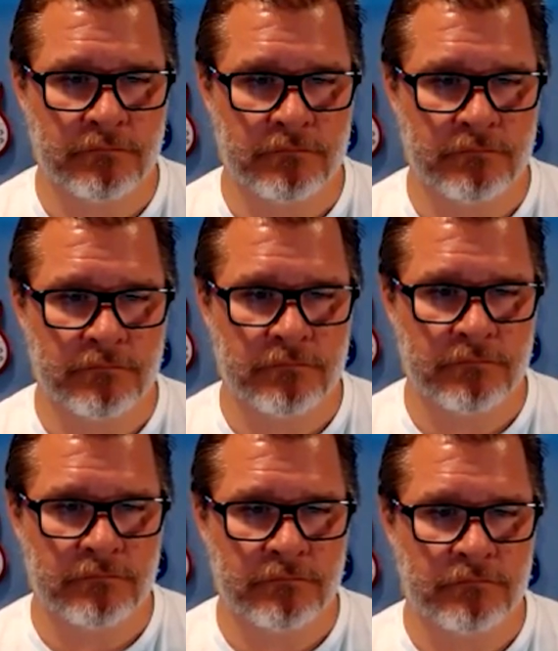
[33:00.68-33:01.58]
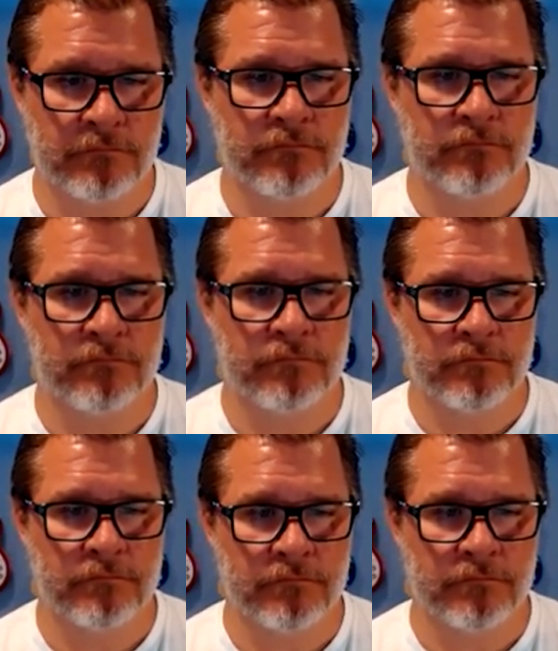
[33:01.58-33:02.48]

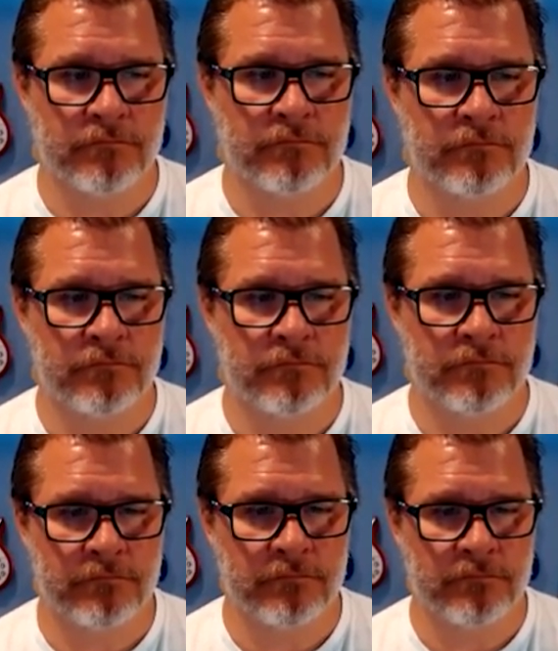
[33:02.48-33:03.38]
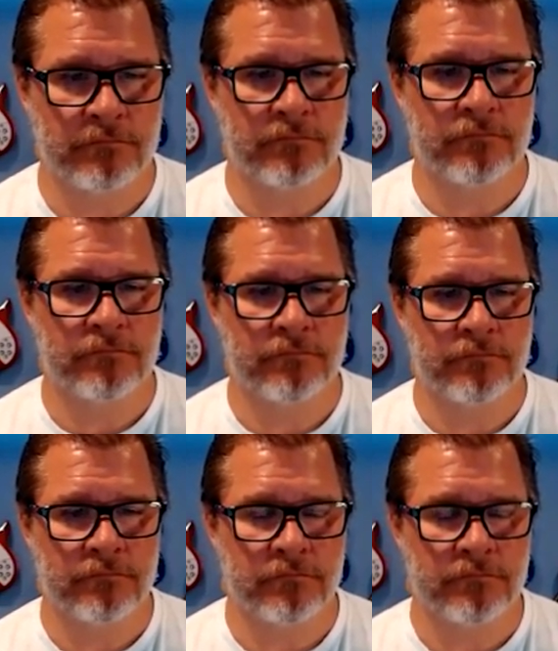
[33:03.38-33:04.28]

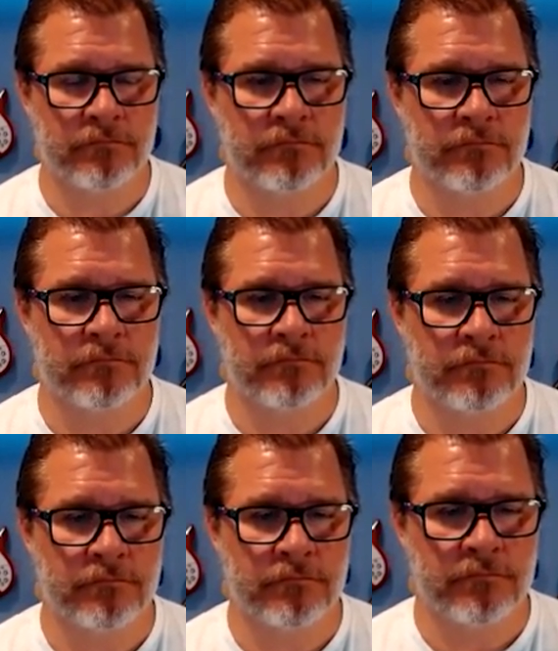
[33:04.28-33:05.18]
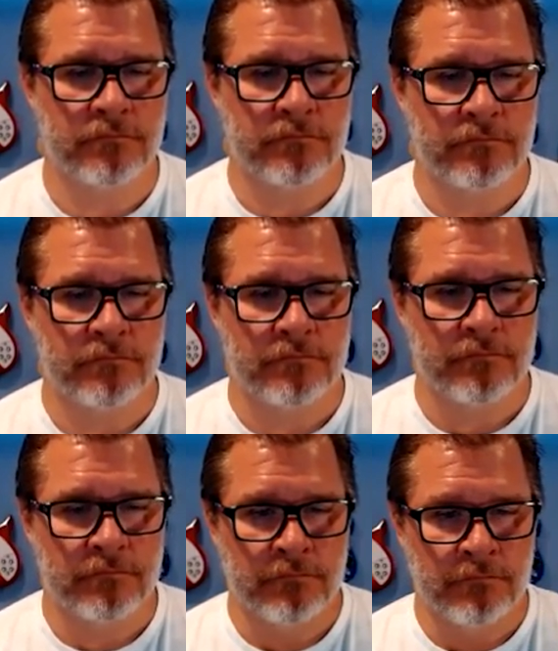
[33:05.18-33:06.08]

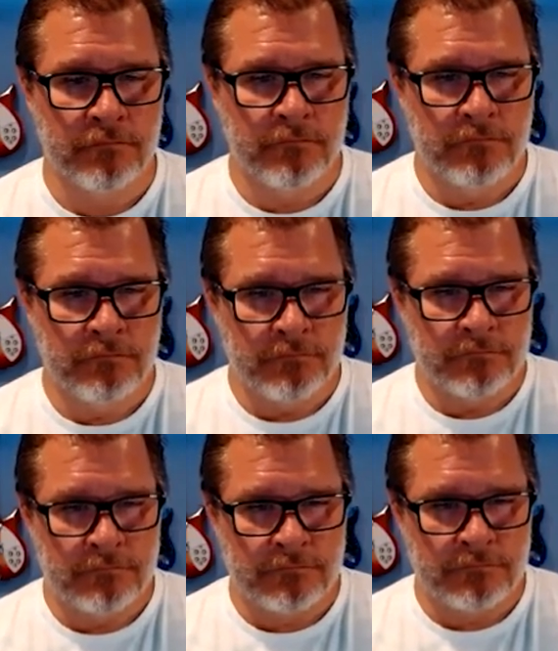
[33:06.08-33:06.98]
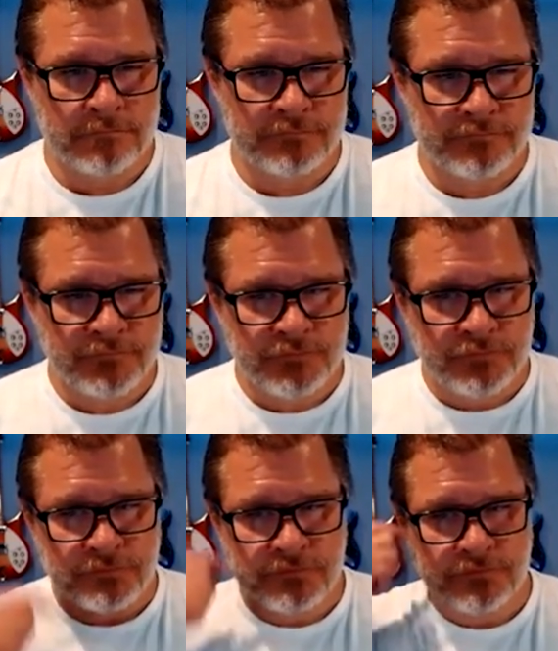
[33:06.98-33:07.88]

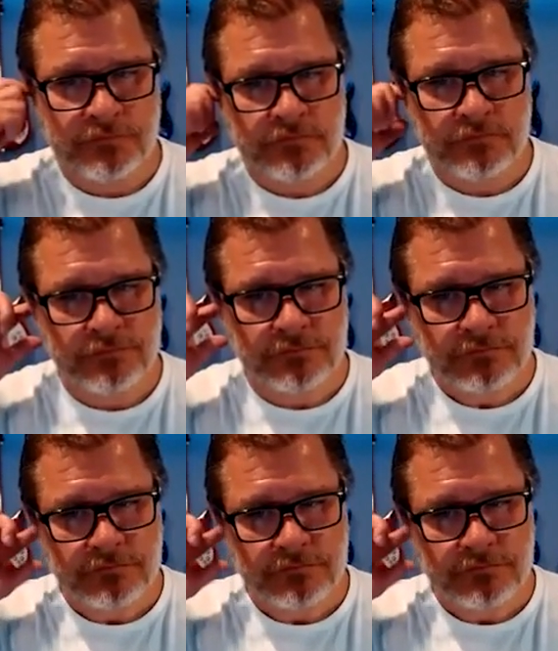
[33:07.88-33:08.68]
The person shown says nothing.